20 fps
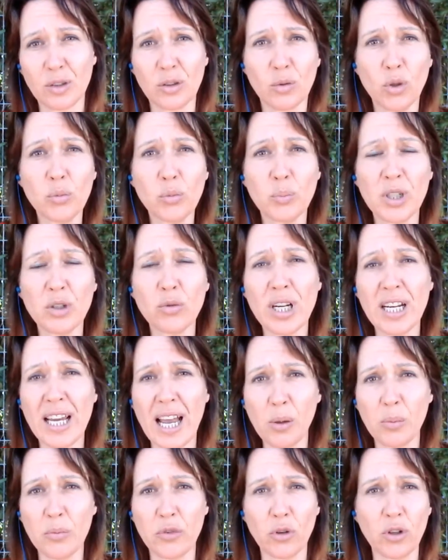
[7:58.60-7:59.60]
could be really
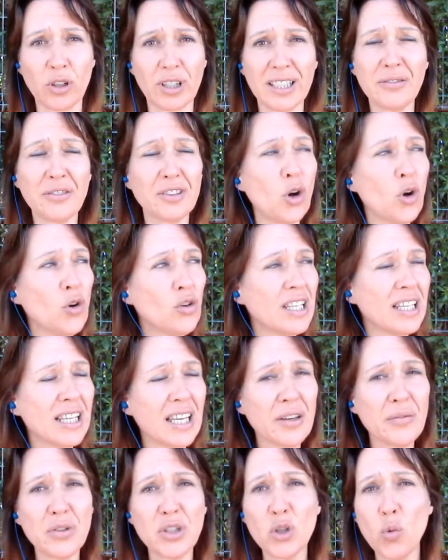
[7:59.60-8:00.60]
helpful if it only
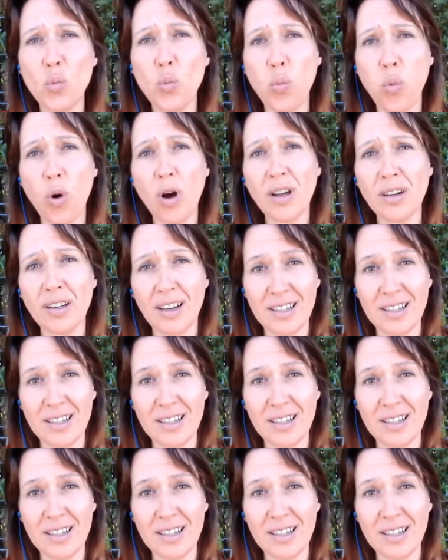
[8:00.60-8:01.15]
gives you one